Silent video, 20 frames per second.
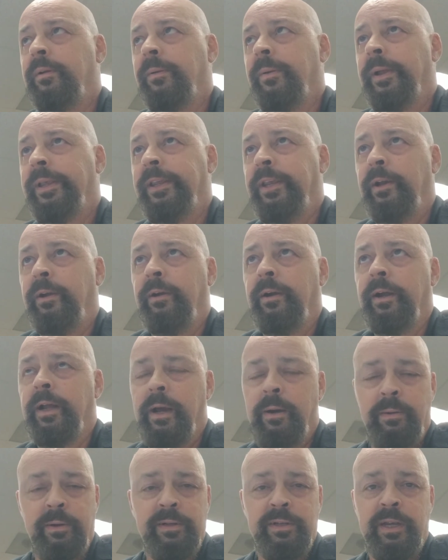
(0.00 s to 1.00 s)
a year ago
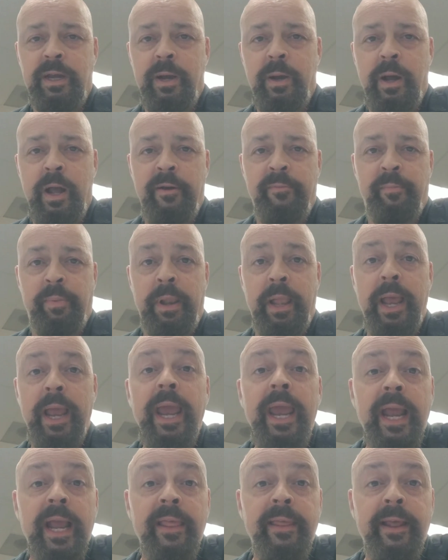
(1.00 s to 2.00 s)
or so of
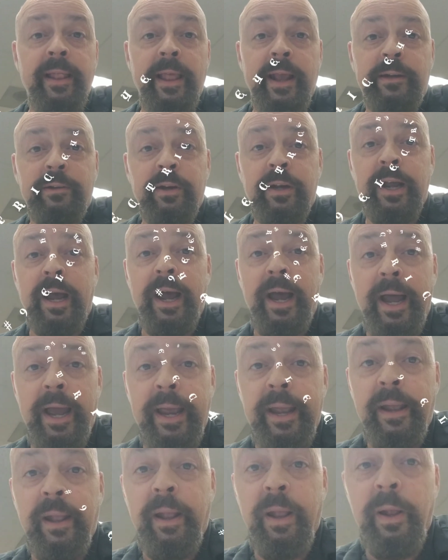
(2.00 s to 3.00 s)
playing the Electric
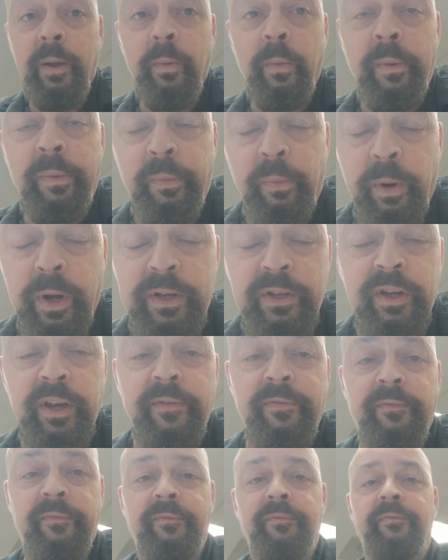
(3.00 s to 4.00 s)
Eye with
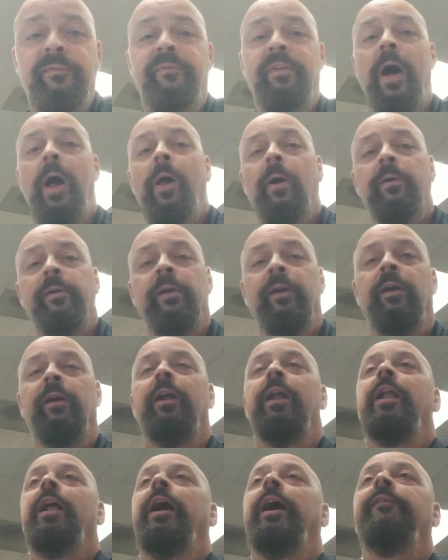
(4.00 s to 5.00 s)
Richie Faulkner.
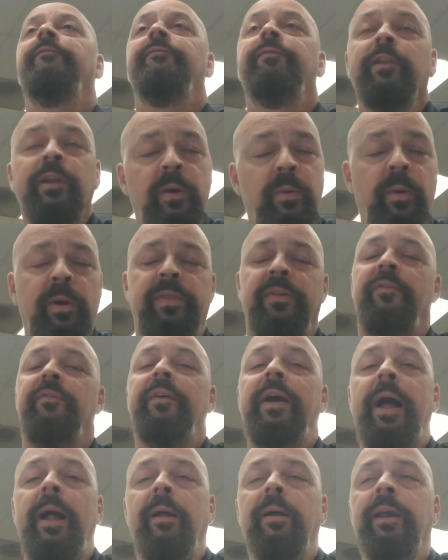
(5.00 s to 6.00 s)
I flew with the
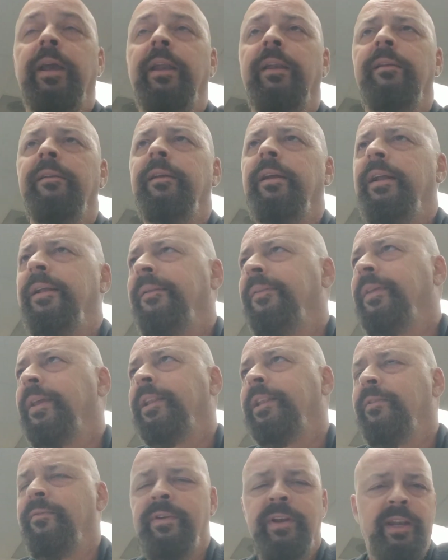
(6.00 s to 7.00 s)
Falcon. I think
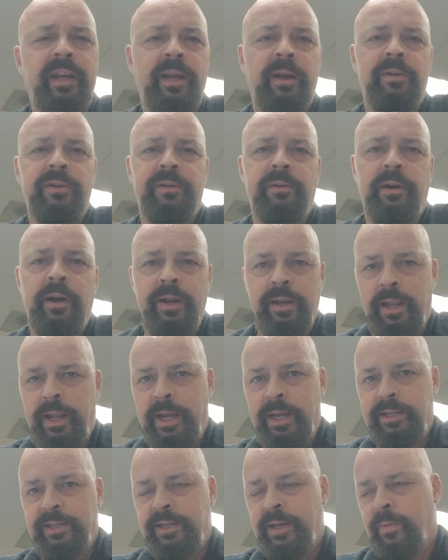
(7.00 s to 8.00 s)
the videos are
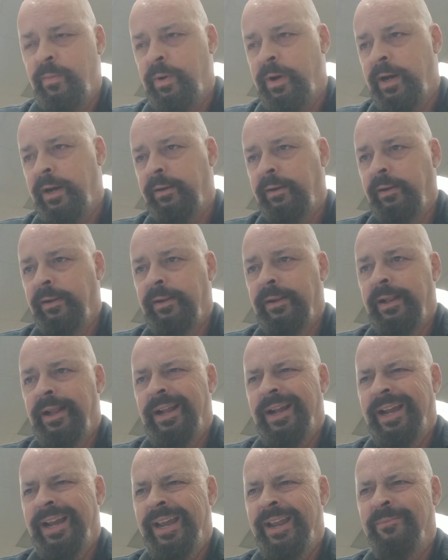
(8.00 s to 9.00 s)
online somewhere.
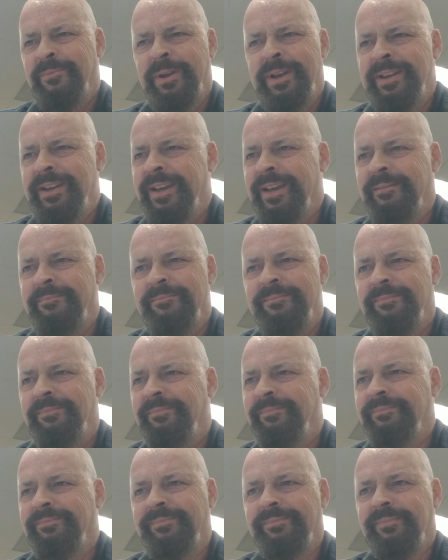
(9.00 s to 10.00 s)
And we did
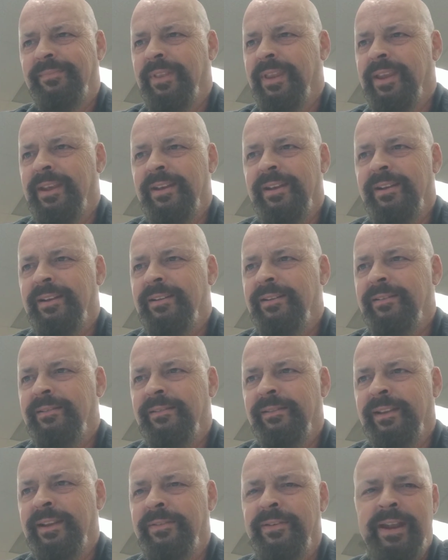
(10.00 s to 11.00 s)

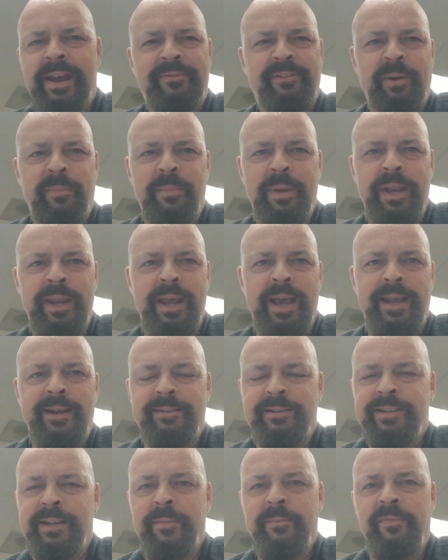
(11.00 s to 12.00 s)
Living After Midnight or
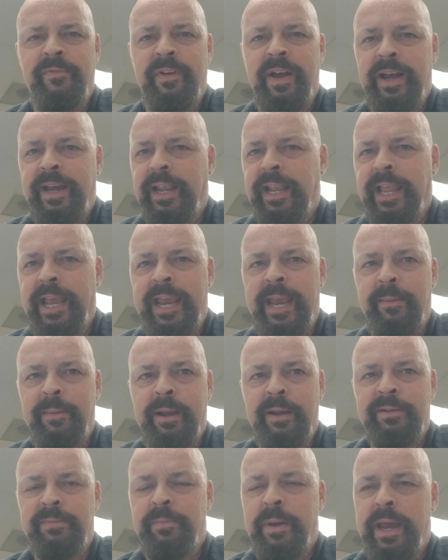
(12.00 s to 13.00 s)
something fucking lame. I
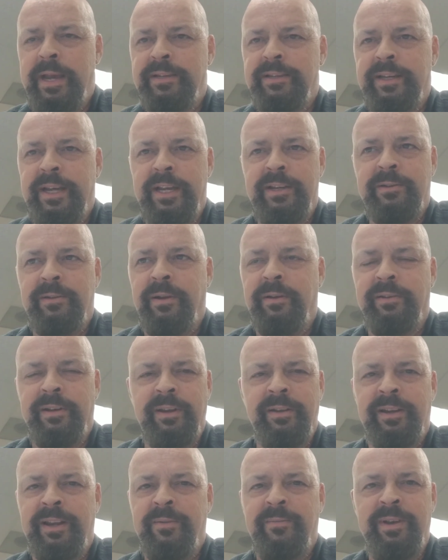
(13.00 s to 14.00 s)
was backstage going,
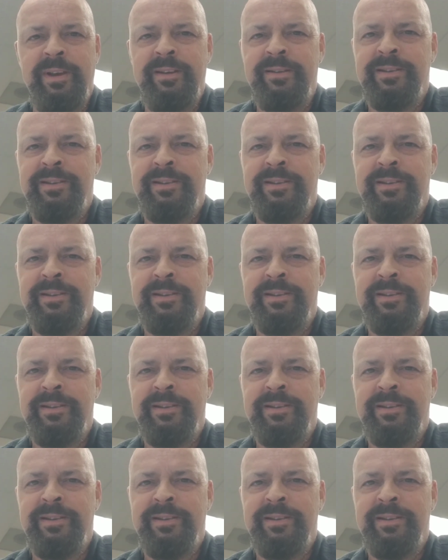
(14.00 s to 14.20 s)
dude, can we do